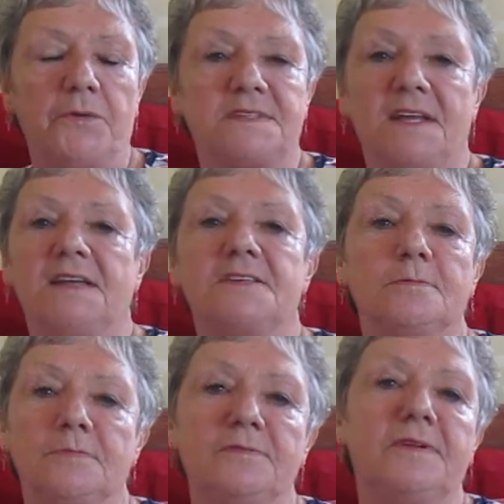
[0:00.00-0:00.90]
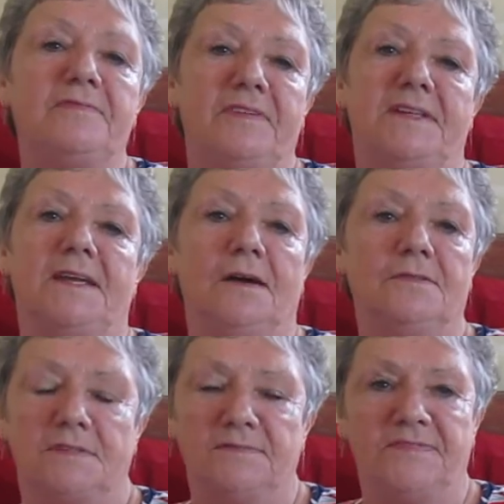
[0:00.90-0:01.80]
we'll take you some lovely
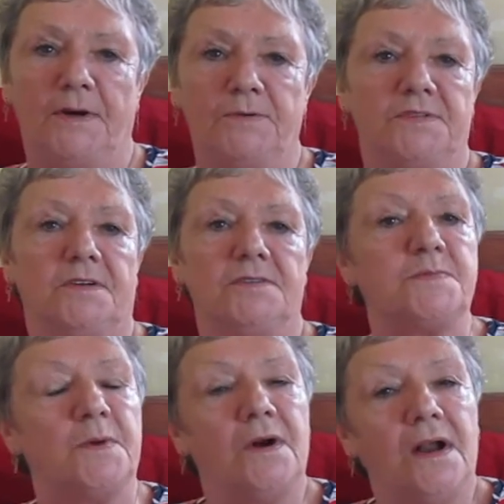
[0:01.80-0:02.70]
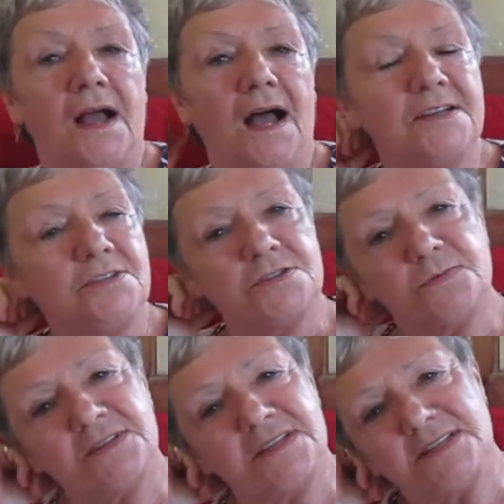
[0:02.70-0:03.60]
videos and photos. But I
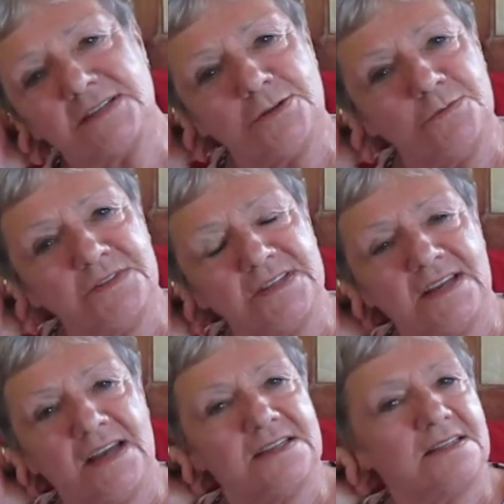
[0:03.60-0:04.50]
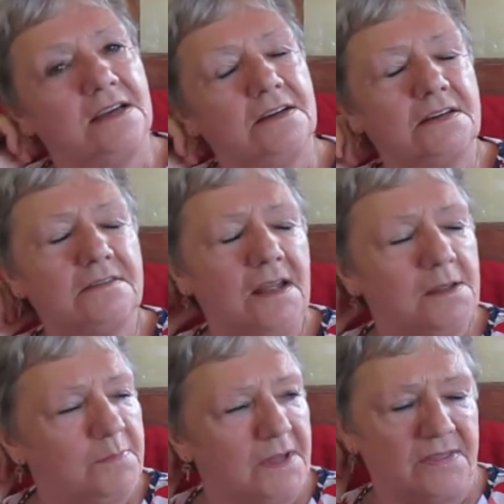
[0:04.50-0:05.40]
just wanted to come today and say a
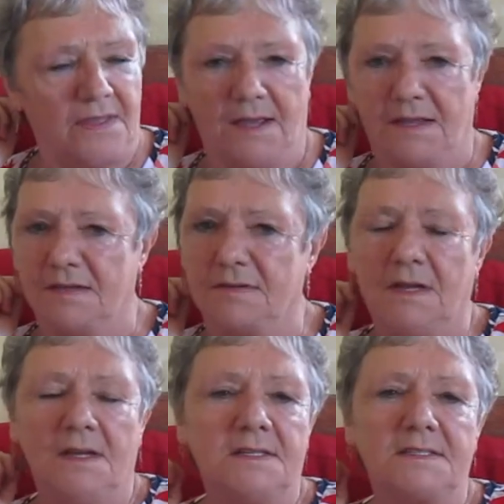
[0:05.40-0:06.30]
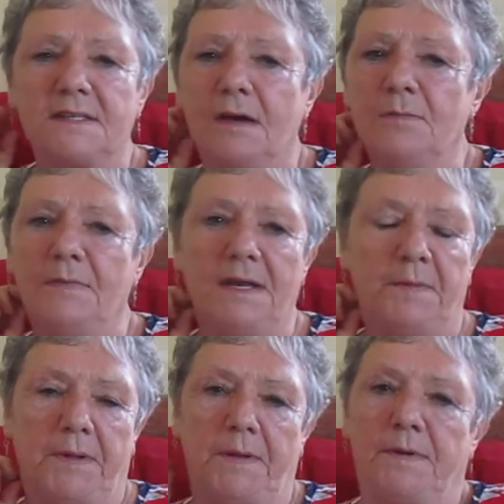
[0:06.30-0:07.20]
great big thank you. So
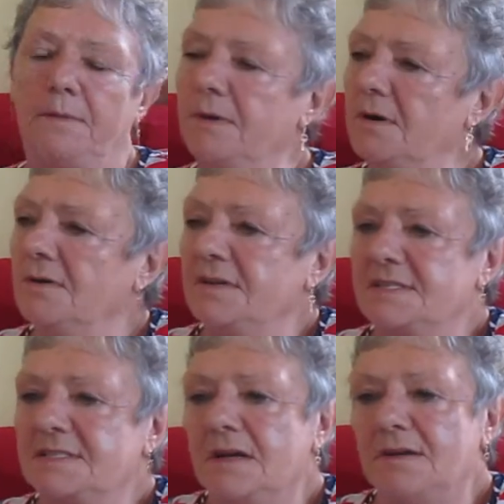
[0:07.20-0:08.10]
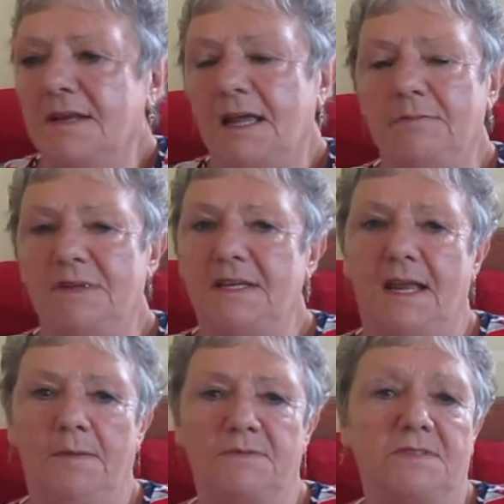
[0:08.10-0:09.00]
many people. I'm not going to start naming
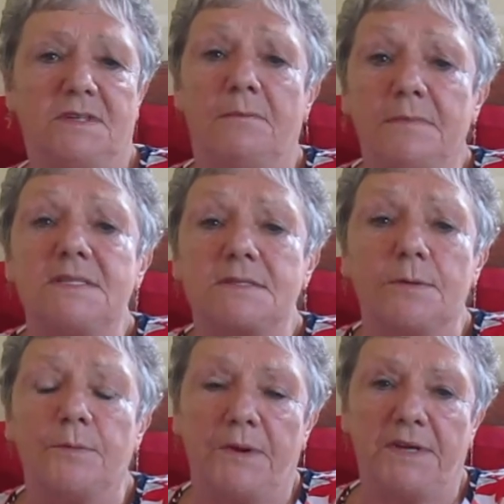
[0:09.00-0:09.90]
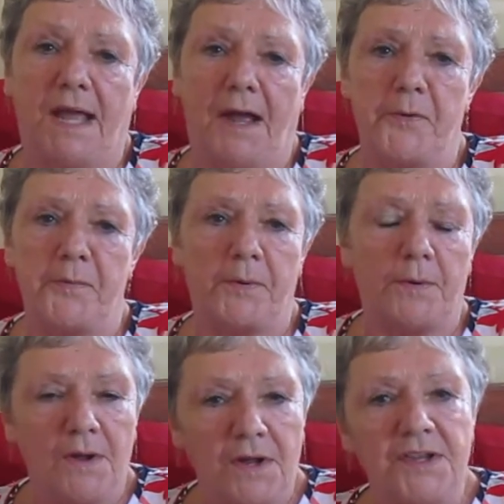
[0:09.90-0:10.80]
names because I'll miss somebody out.
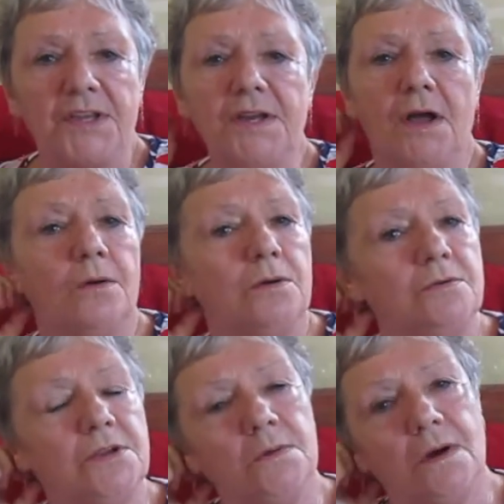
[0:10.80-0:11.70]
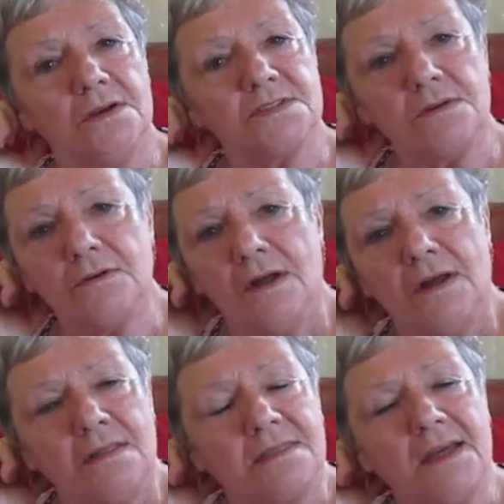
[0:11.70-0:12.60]
But you know who you are. So
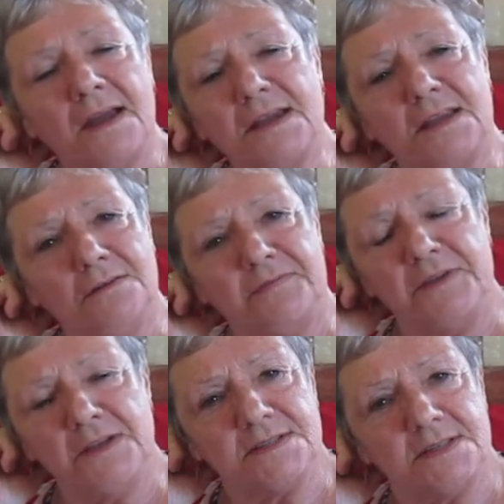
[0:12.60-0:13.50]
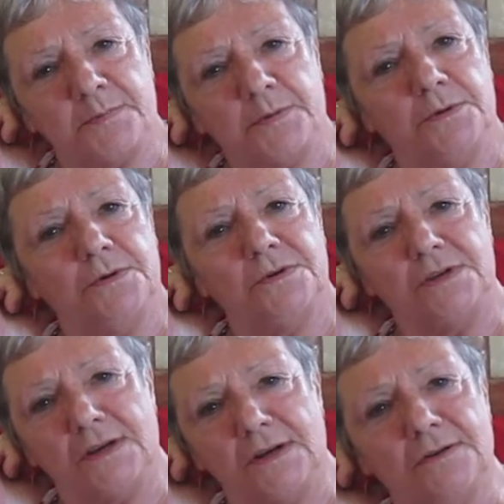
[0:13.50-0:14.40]
thank you for your support
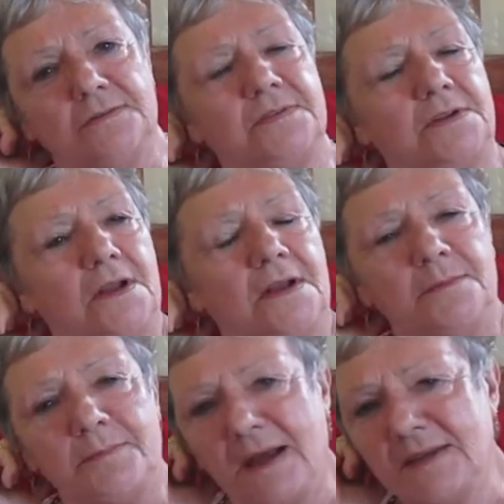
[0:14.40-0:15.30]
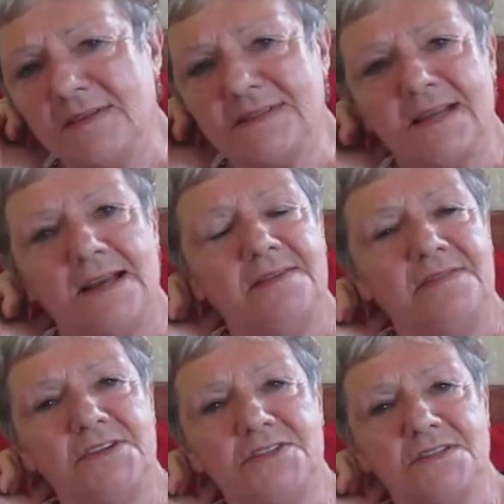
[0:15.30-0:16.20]
and your love and buying the
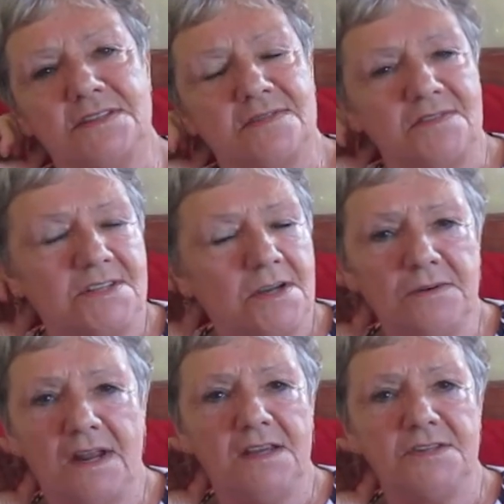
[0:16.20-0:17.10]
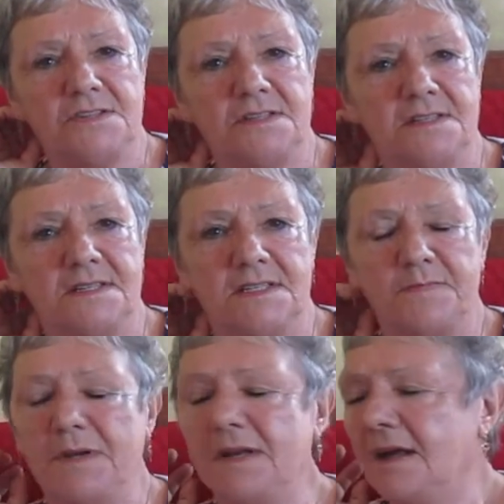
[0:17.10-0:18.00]
televisions and the donations.
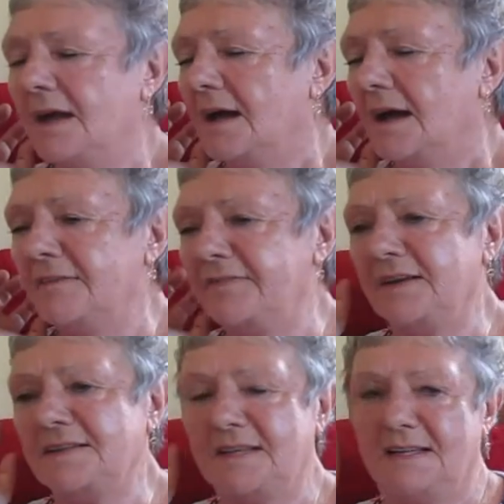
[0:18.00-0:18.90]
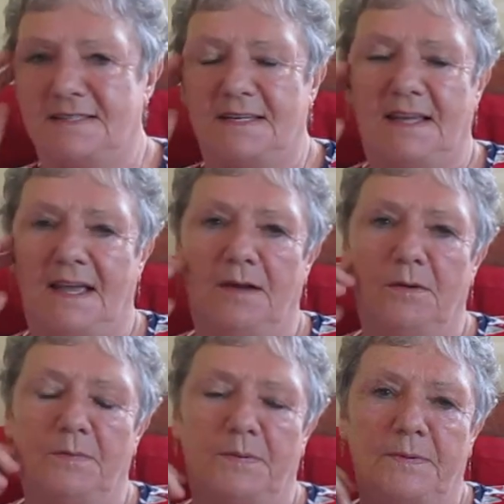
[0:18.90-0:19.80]
It's been a fantastic
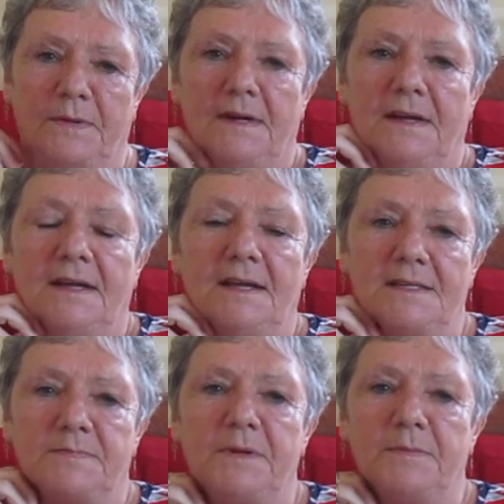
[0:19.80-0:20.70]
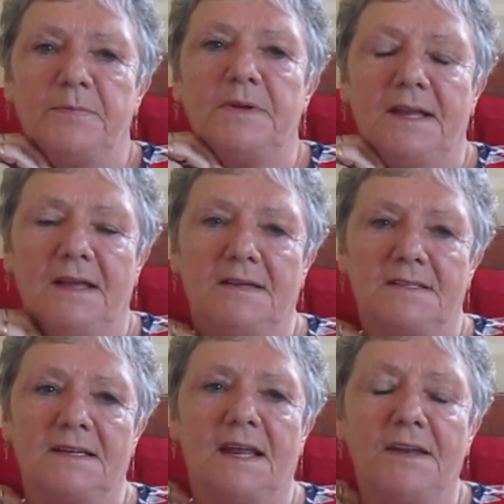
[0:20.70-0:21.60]
help. It's been
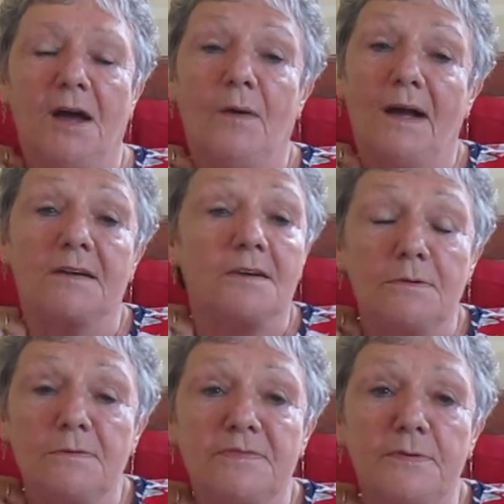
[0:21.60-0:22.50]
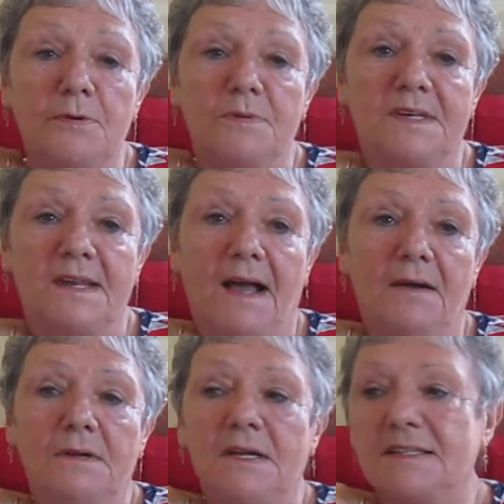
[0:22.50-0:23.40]
brilliant, and I know I can look forward
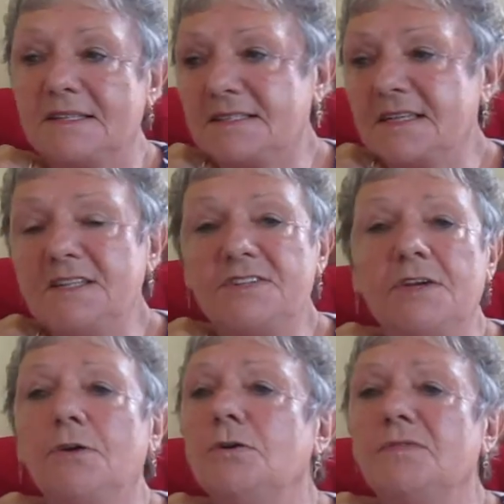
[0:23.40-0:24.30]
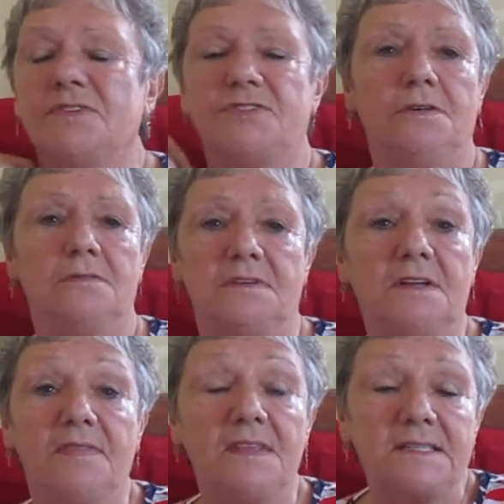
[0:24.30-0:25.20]
now to teaching all the
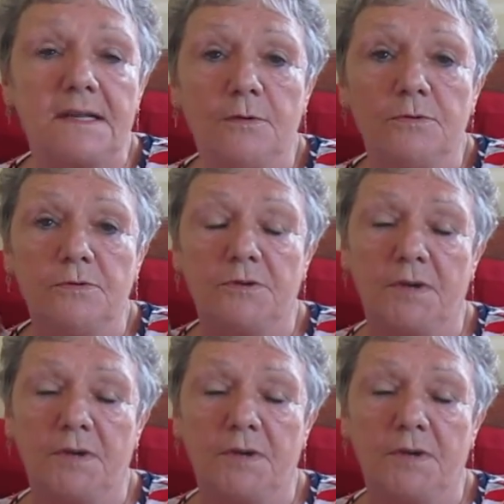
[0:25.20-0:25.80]
children in this local